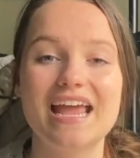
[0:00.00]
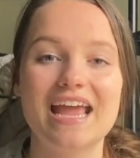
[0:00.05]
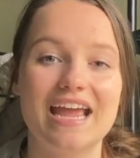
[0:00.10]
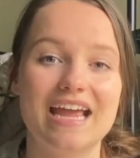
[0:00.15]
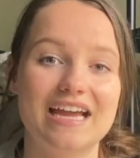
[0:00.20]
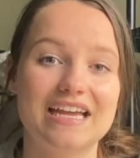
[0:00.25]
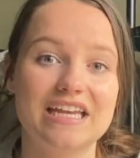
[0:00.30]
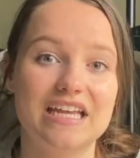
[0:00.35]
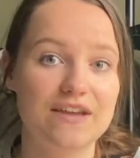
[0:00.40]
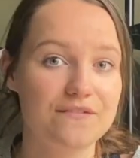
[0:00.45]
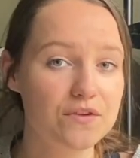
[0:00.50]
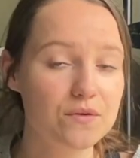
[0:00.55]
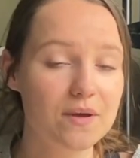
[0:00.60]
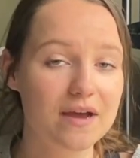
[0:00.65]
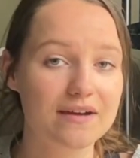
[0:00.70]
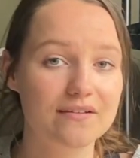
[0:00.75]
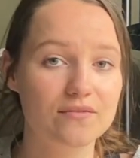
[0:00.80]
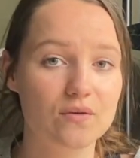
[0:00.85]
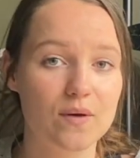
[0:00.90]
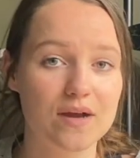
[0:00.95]
And if you
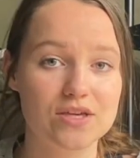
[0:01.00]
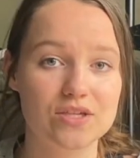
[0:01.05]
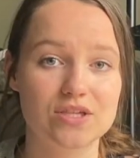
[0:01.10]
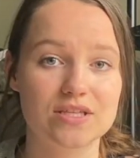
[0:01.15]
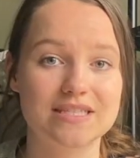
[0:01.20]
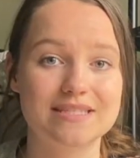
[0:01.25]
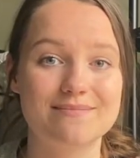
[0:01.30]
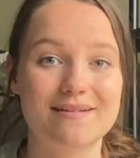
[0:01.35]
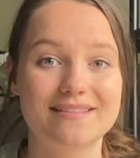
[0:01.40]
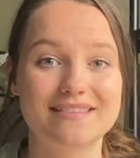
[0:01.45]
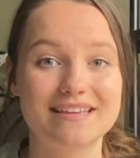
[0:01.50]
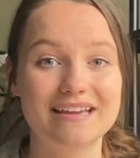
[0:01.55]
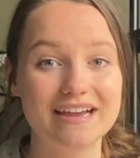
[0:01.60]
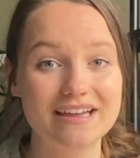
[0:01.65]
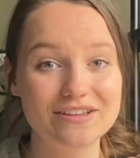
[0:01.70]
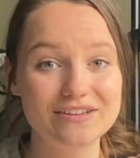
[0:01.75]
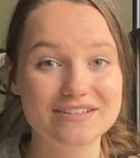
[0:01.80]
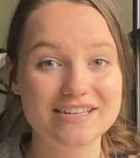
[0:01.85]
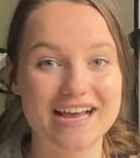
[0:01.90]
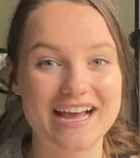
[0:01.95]
have questions about the
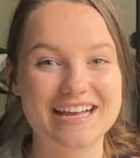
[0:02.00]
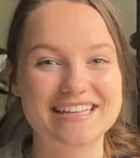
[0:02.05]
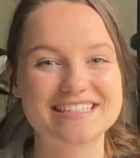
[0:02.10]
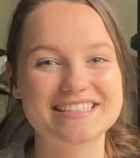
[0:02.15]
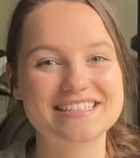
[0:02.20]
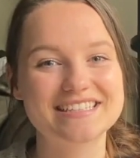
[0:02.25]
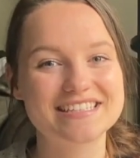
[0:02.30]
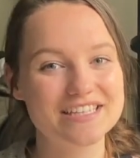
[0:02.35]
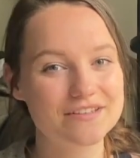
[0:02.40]
other tasks,